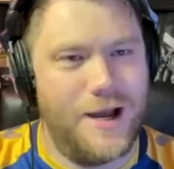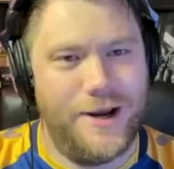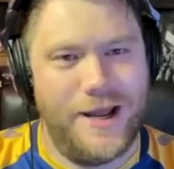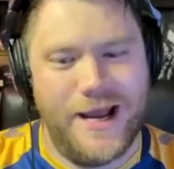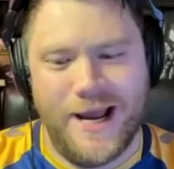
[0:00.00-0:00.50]

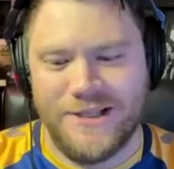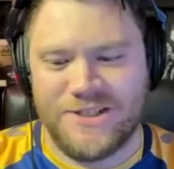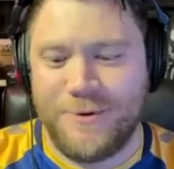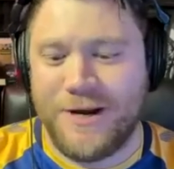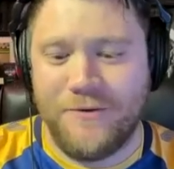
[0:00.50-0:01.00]
And
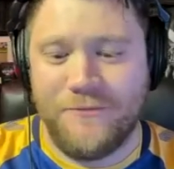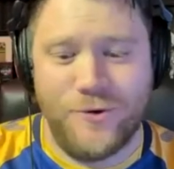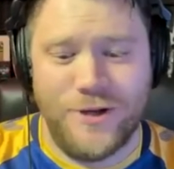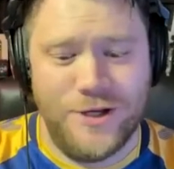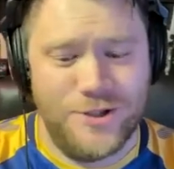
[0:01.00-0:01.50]
speaking of
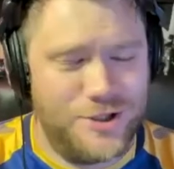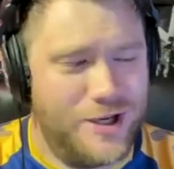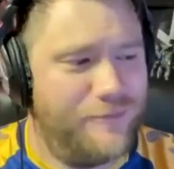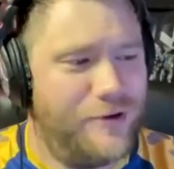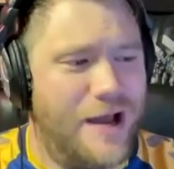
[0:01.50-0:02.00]
cohesion,
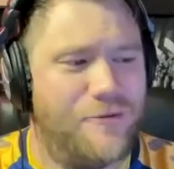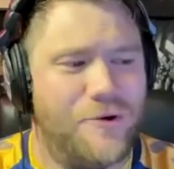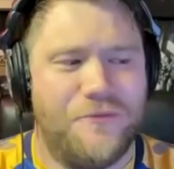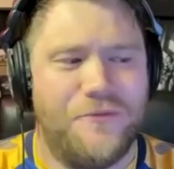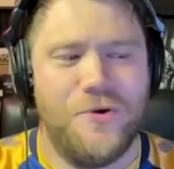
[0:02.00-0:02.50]
I've got
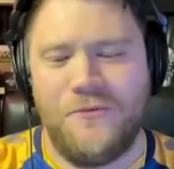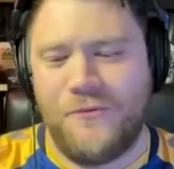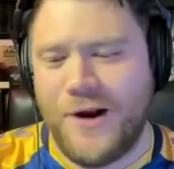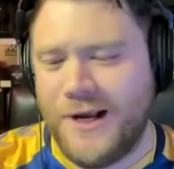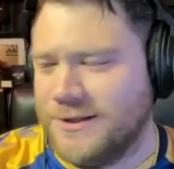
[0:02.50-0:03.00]
a few
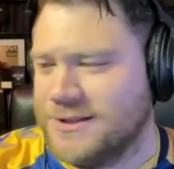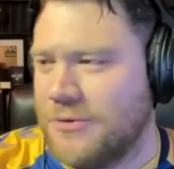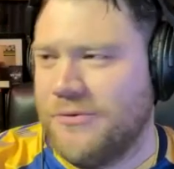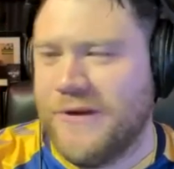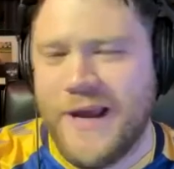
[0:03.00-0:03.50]
friends
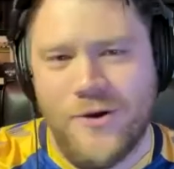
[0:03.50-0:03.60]
out there